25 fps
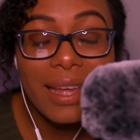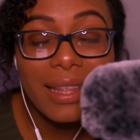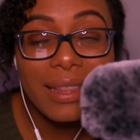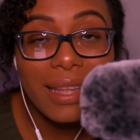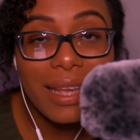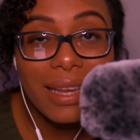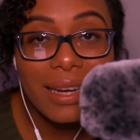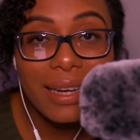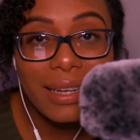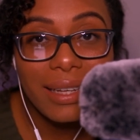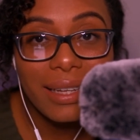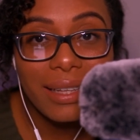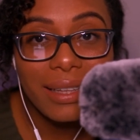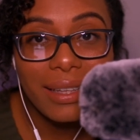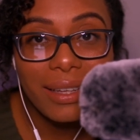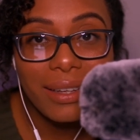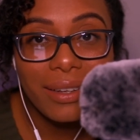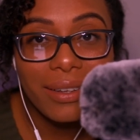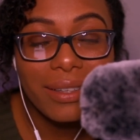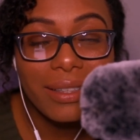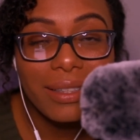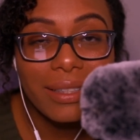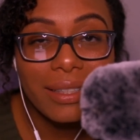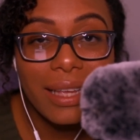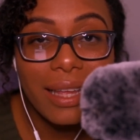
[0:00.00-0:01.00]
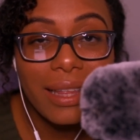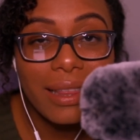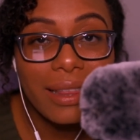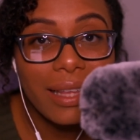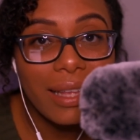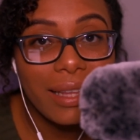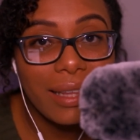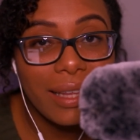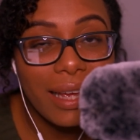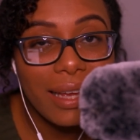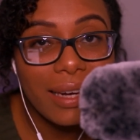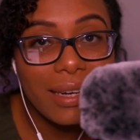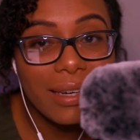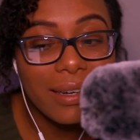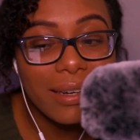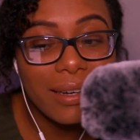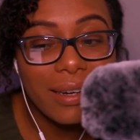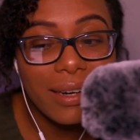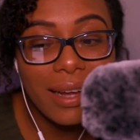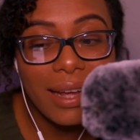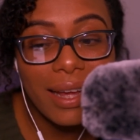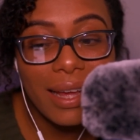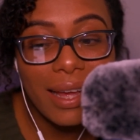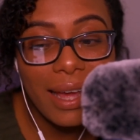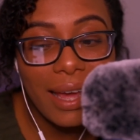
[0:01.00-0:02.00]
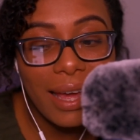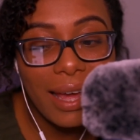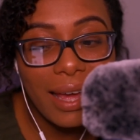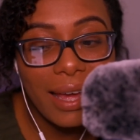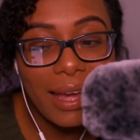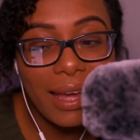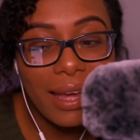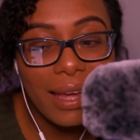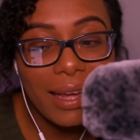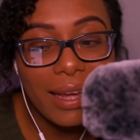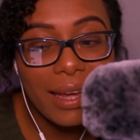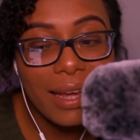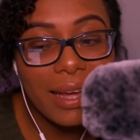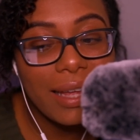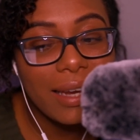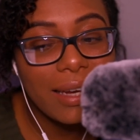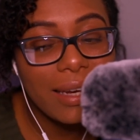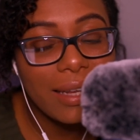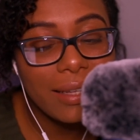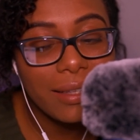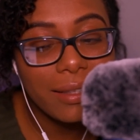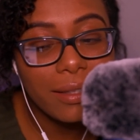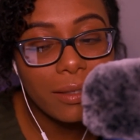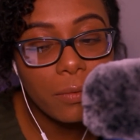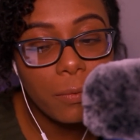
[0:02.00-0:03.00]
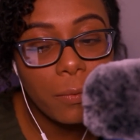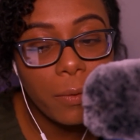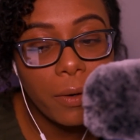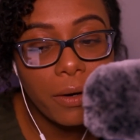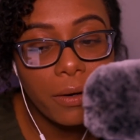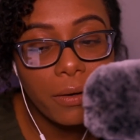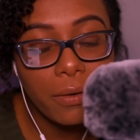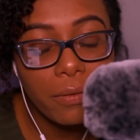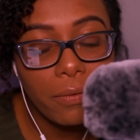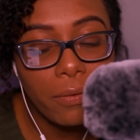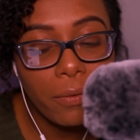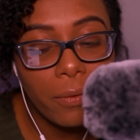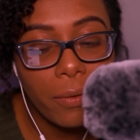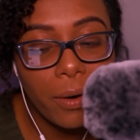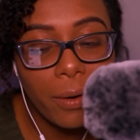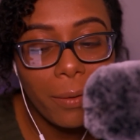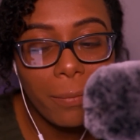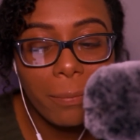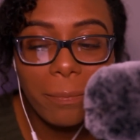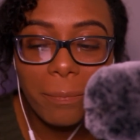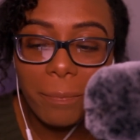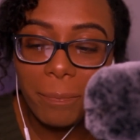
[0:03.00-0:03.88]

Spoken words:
that includes the letter A in its word form.